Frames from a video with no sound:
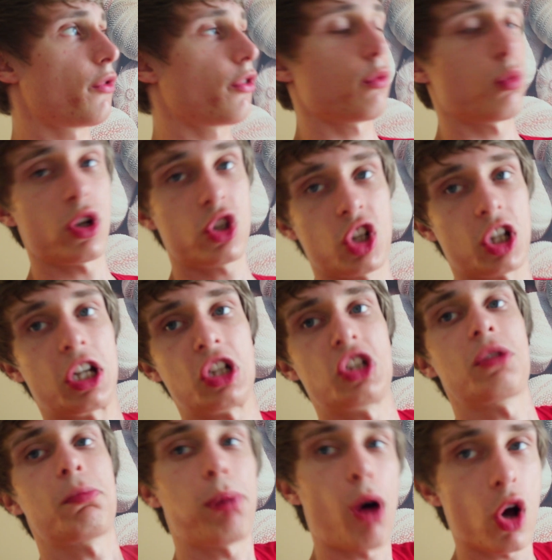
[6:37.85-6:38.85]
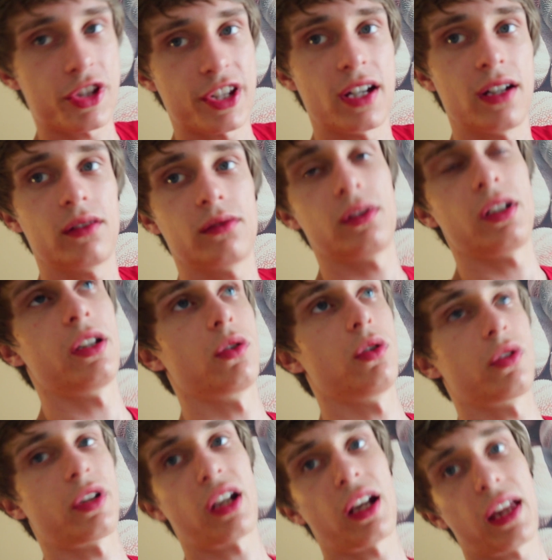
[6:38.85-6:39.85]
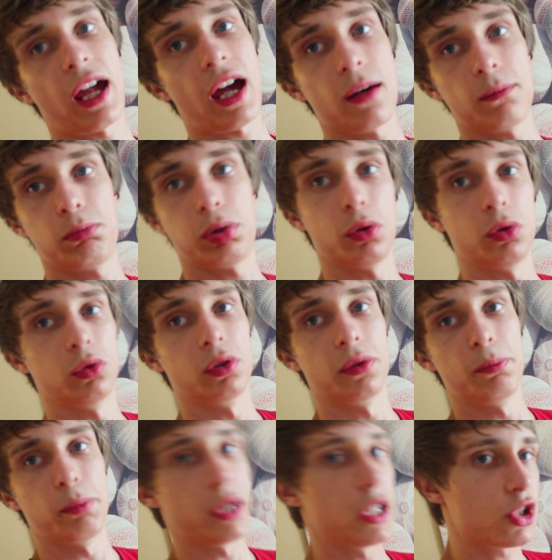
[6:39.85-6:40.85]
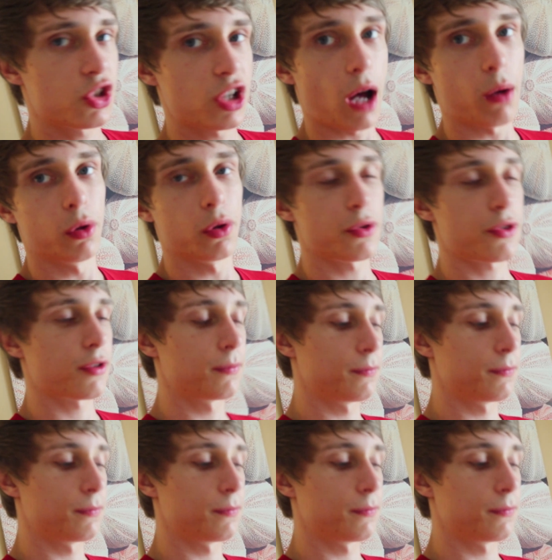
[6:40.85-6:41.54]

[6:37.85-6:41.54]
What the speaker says: which you can deposit in order to get pool and beach towels.